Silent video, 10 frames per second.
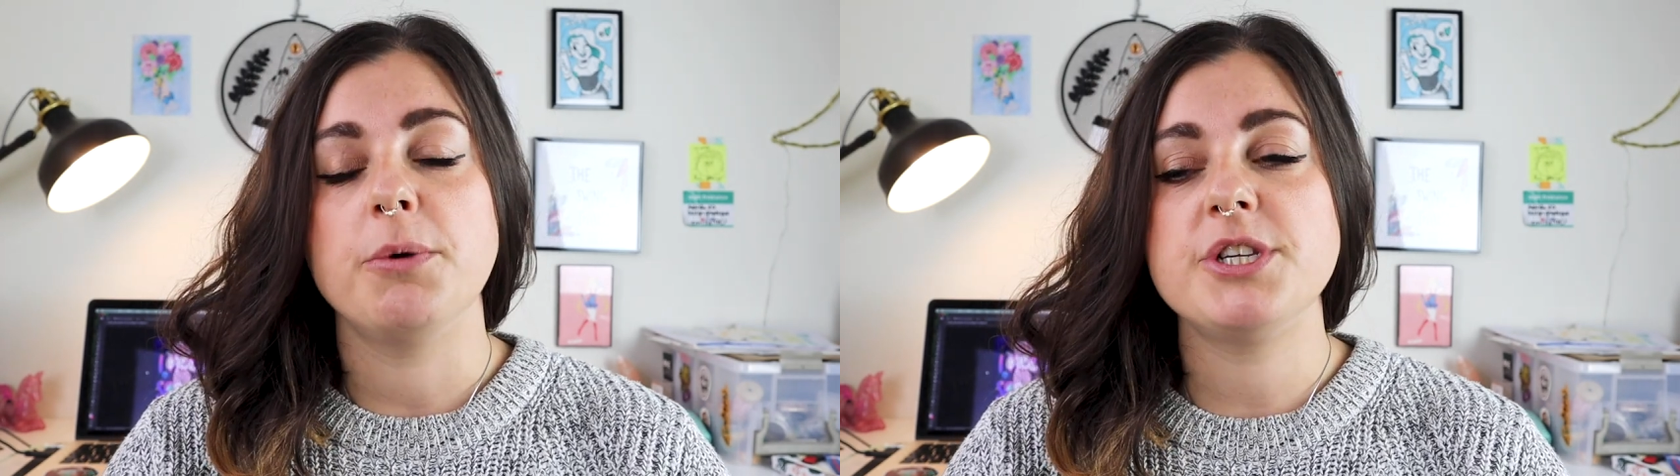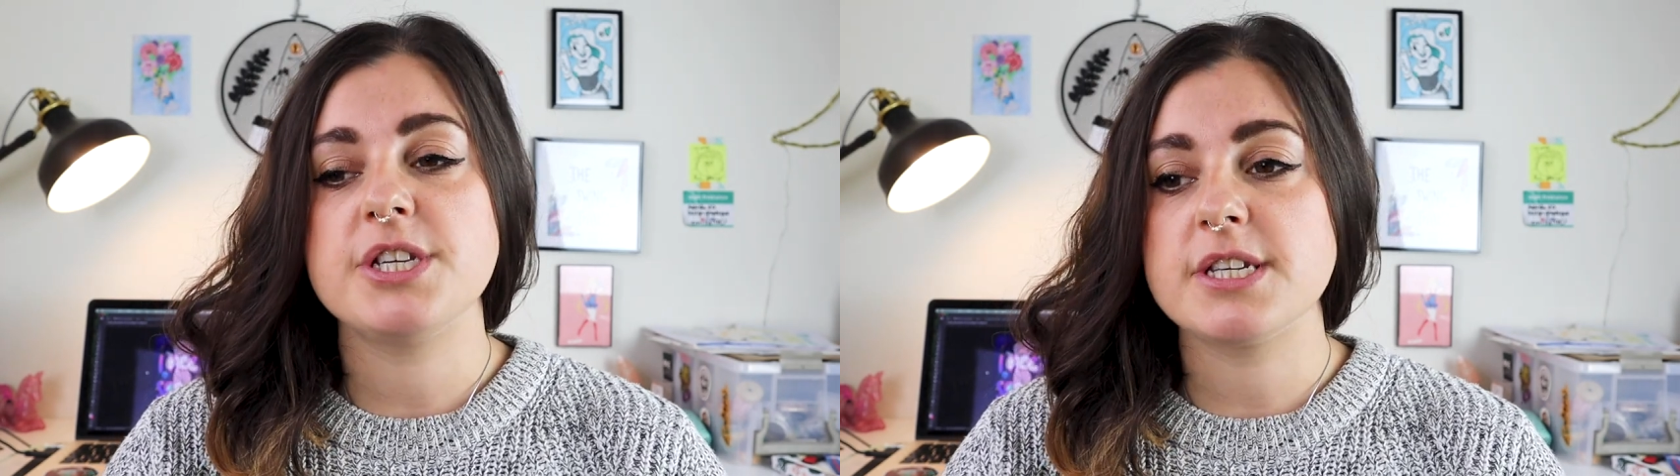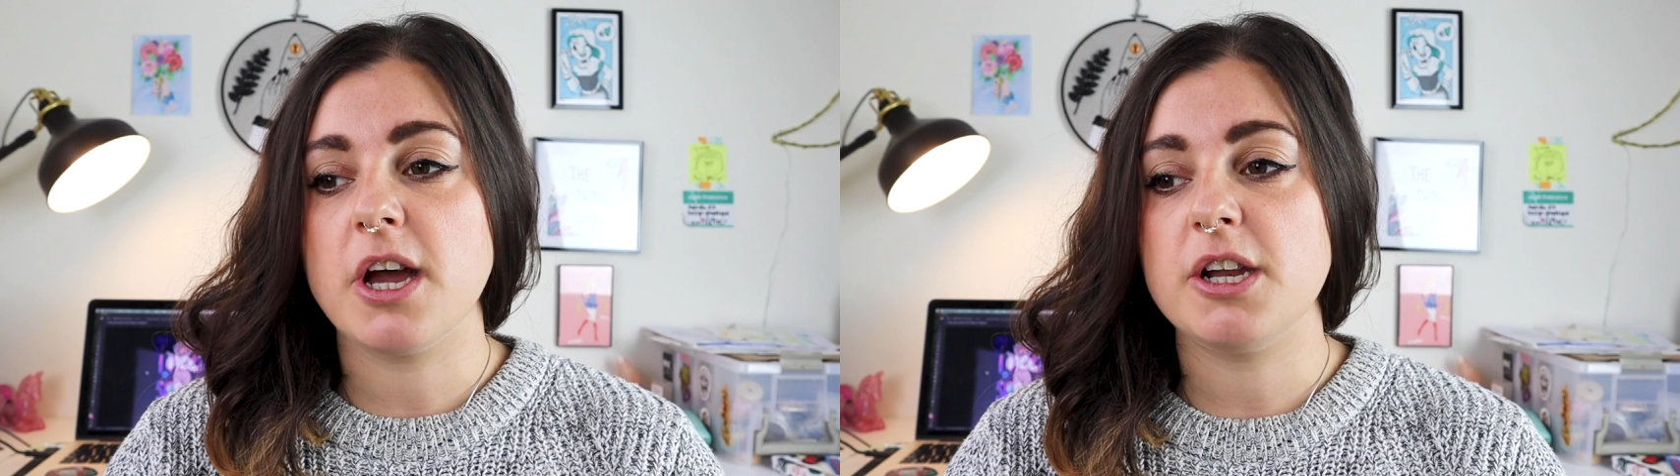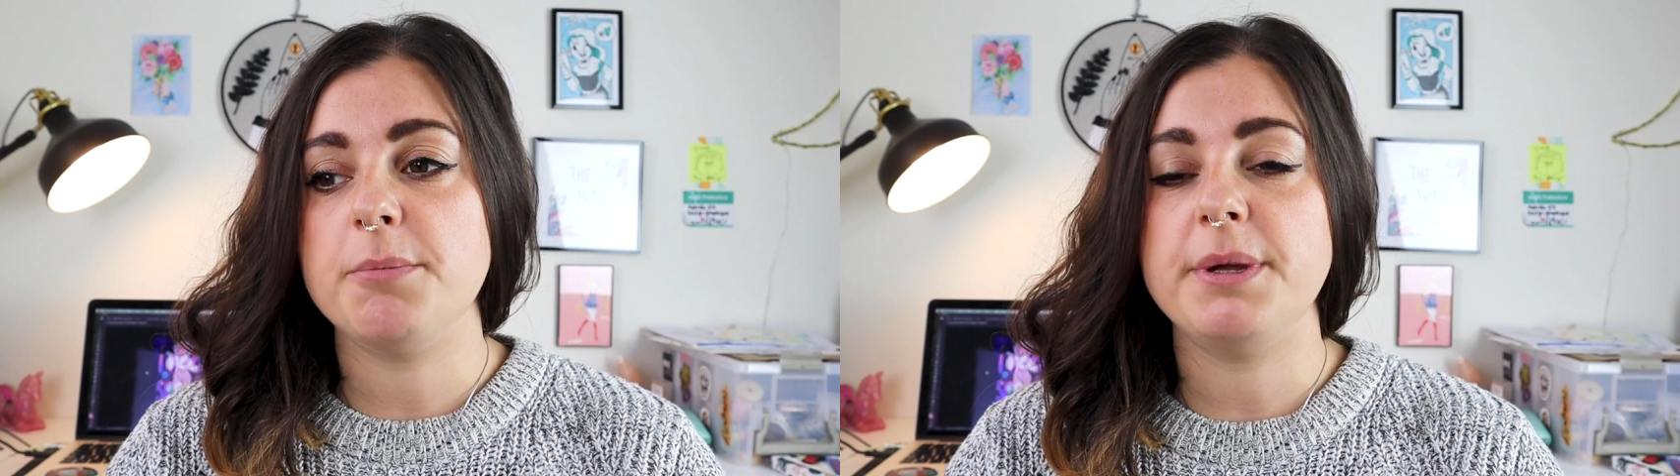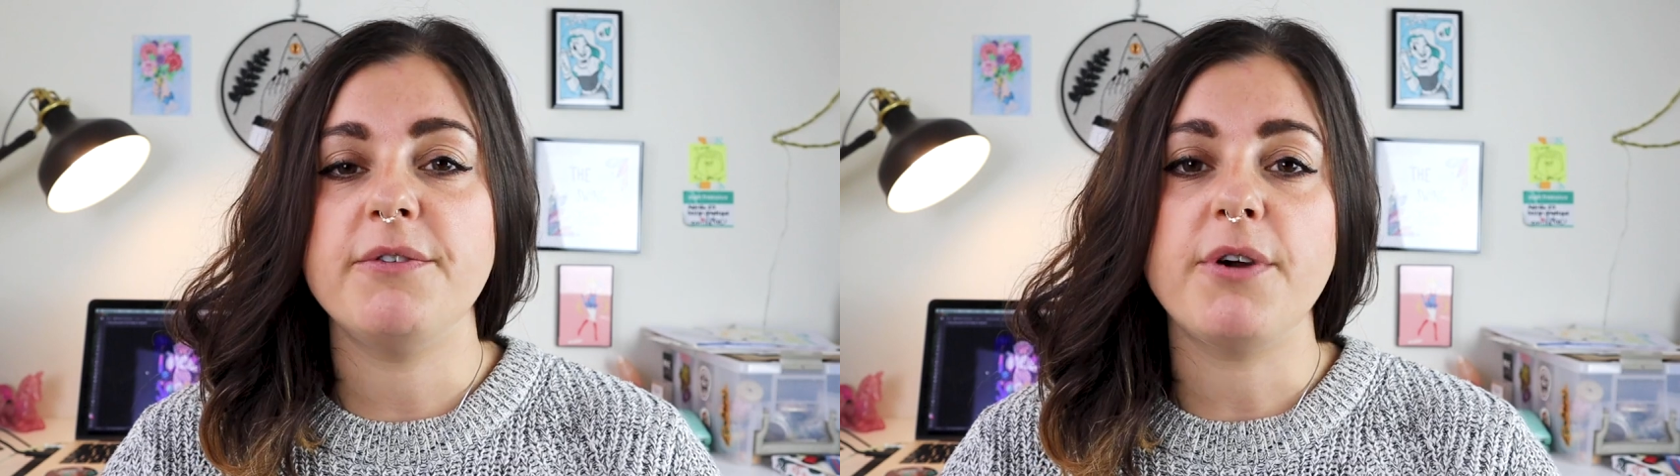which is gonna
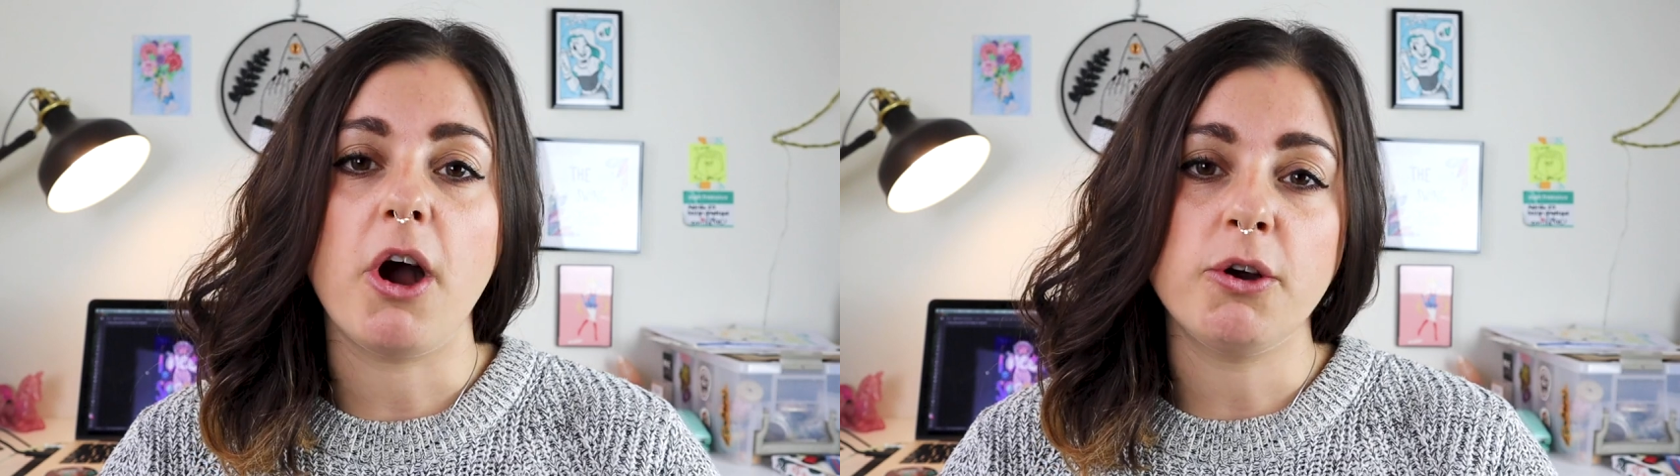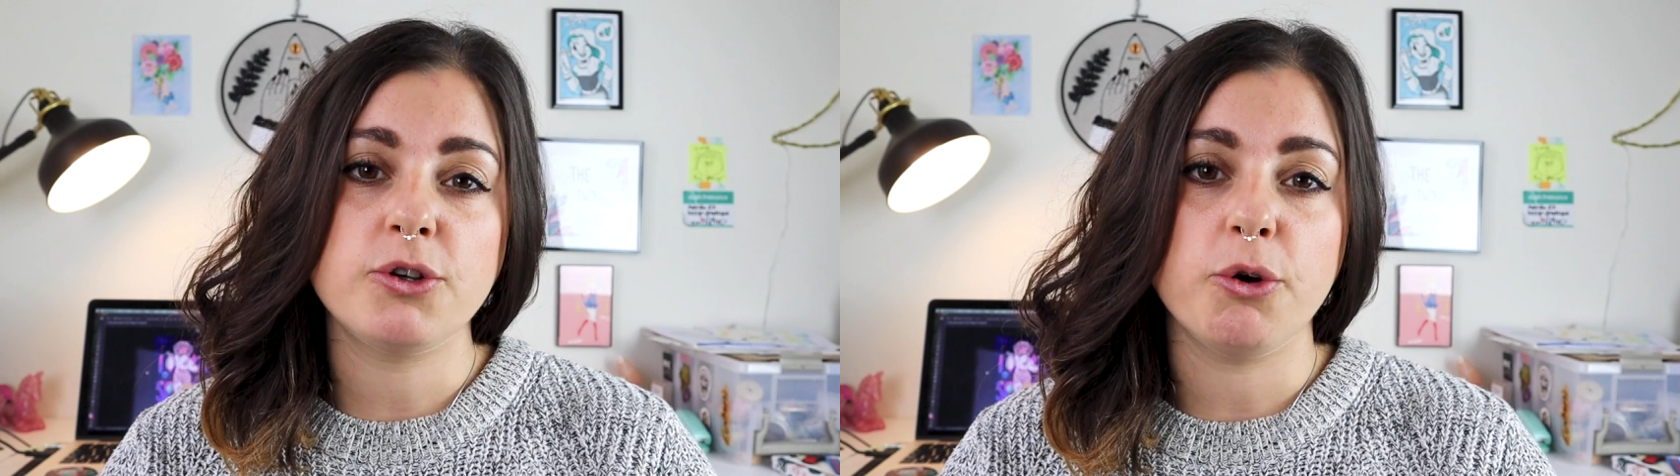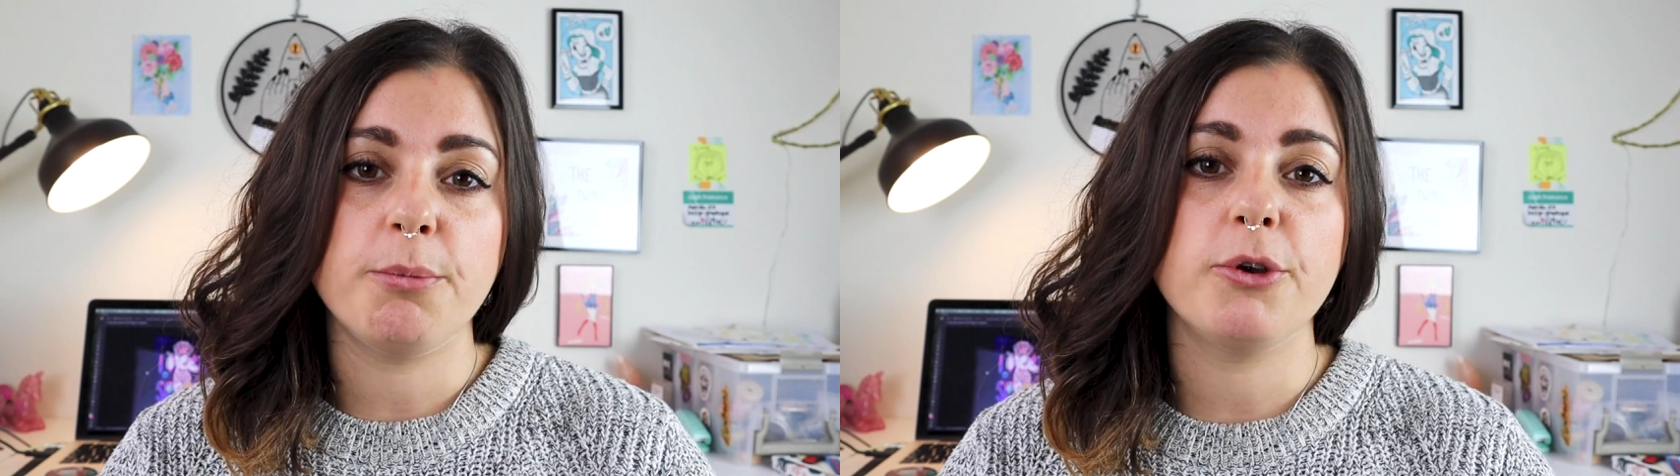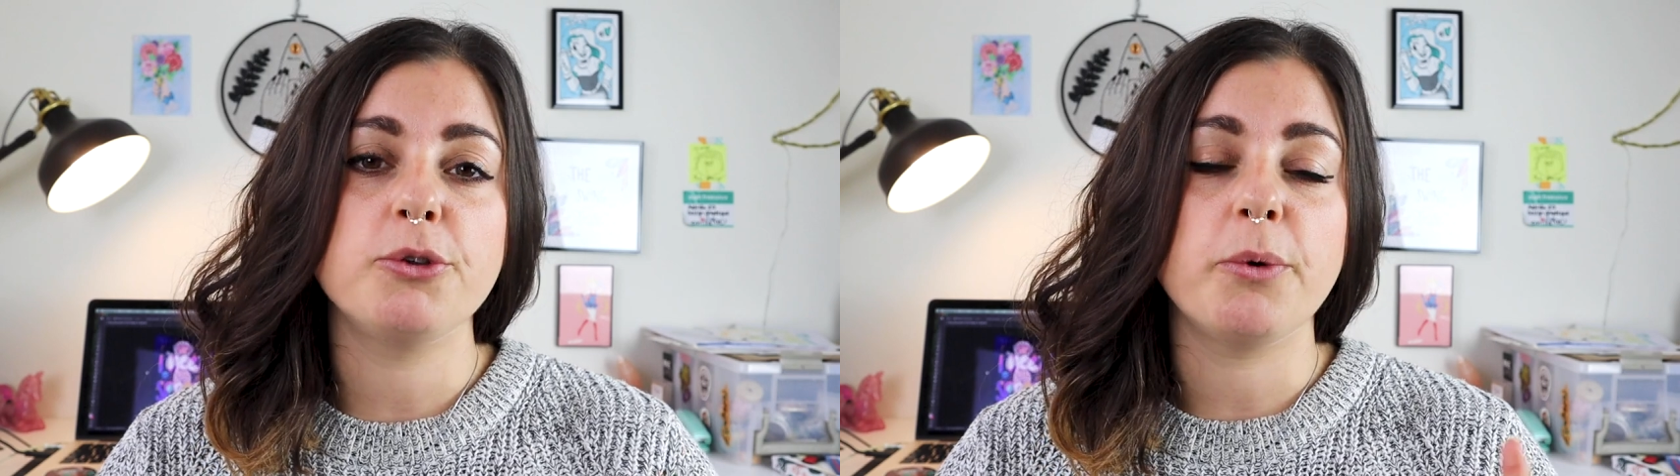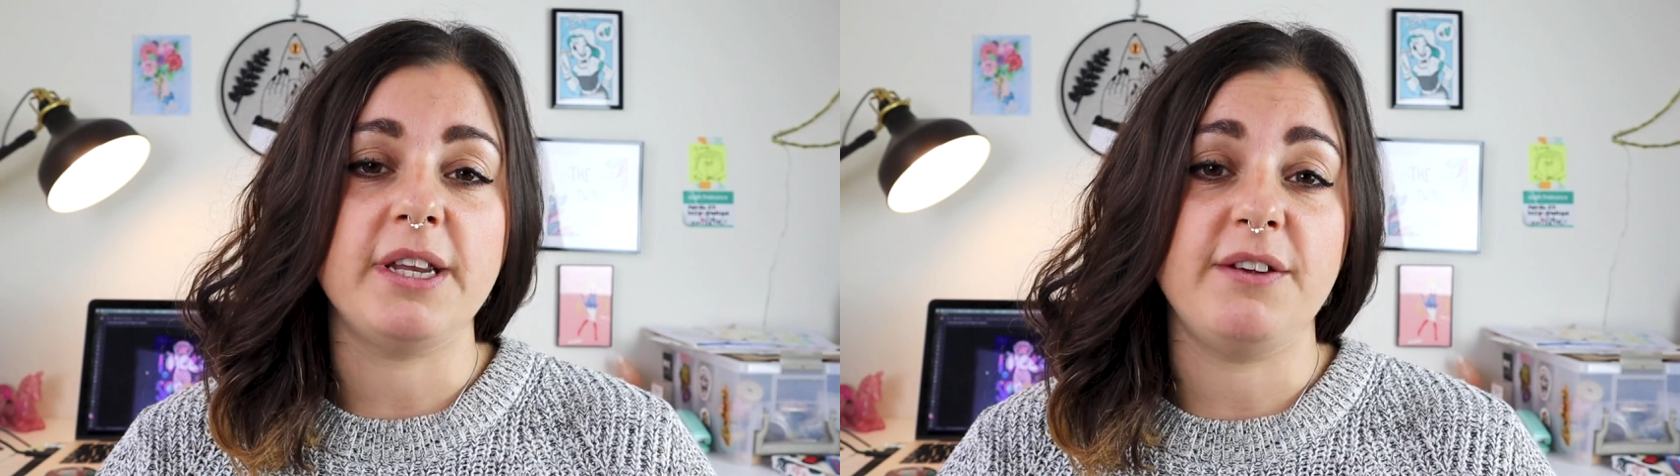be October
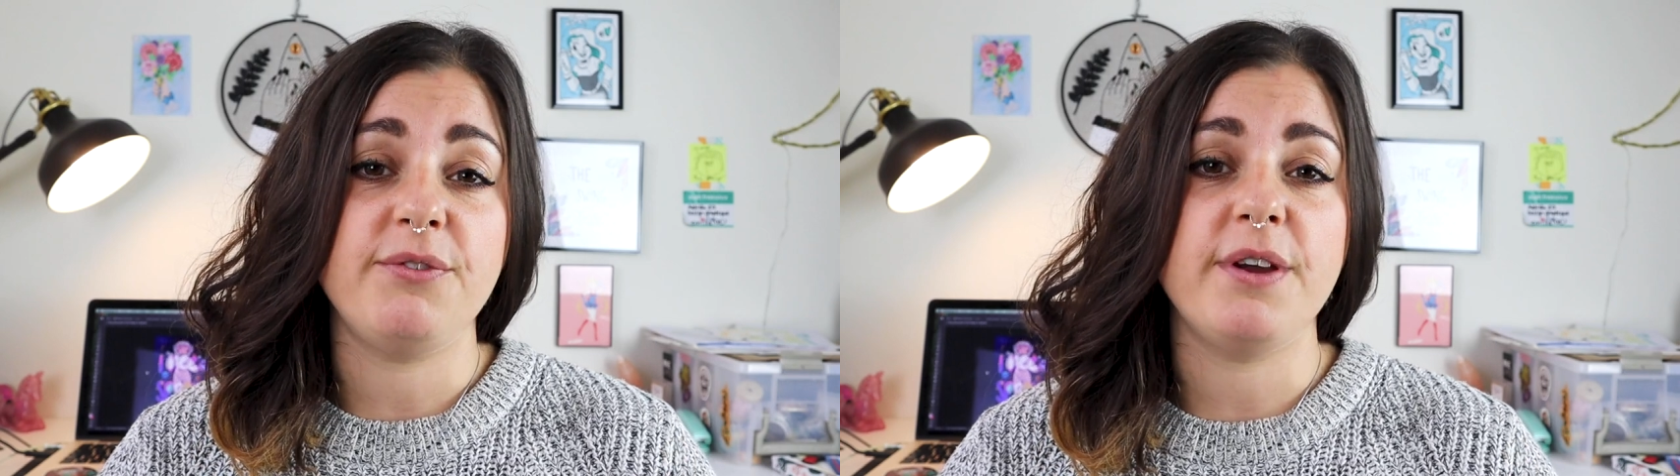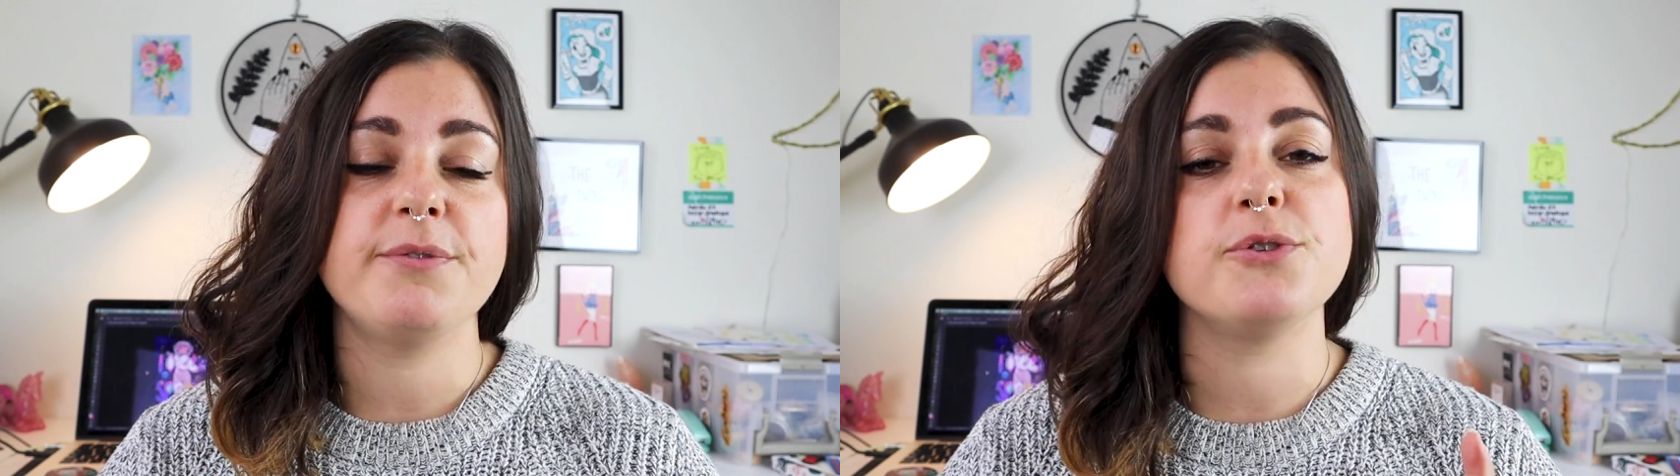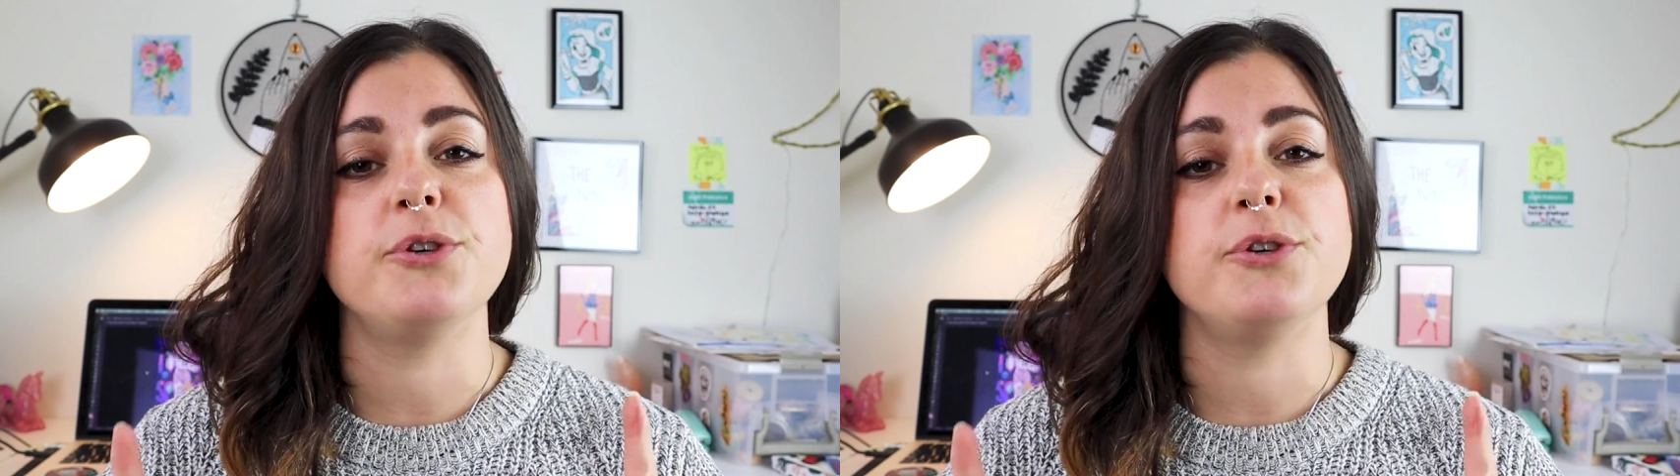25th